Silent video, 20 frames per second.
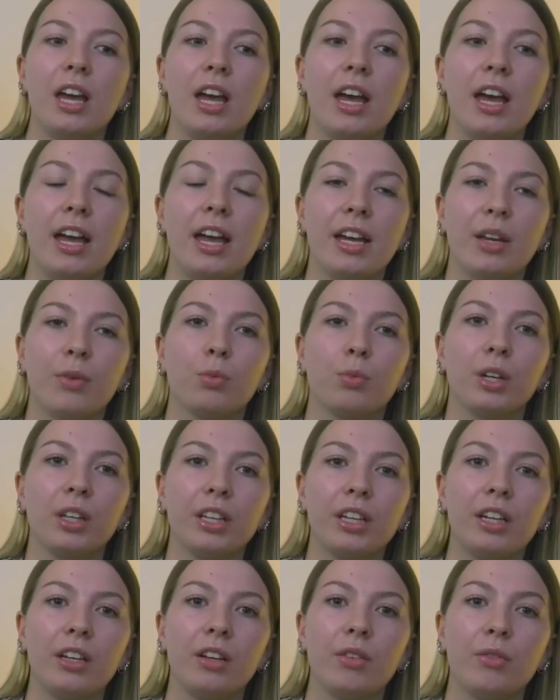it
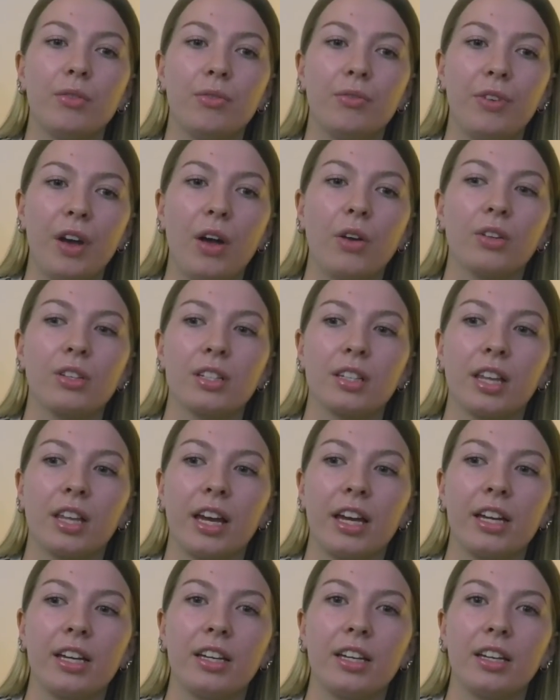really felt
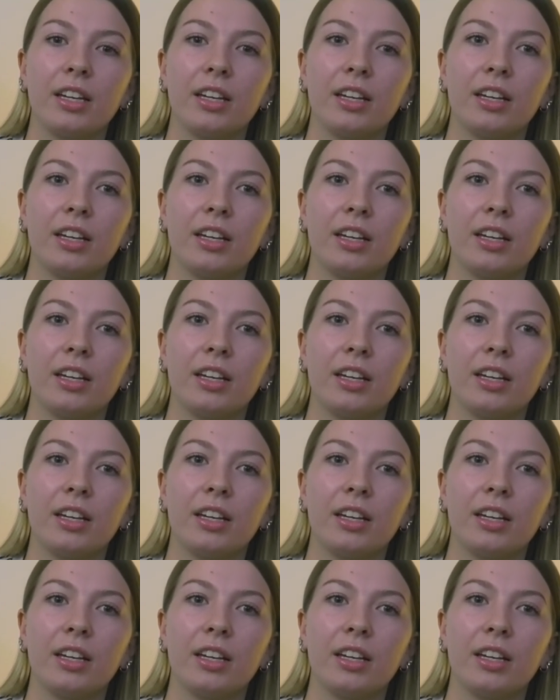like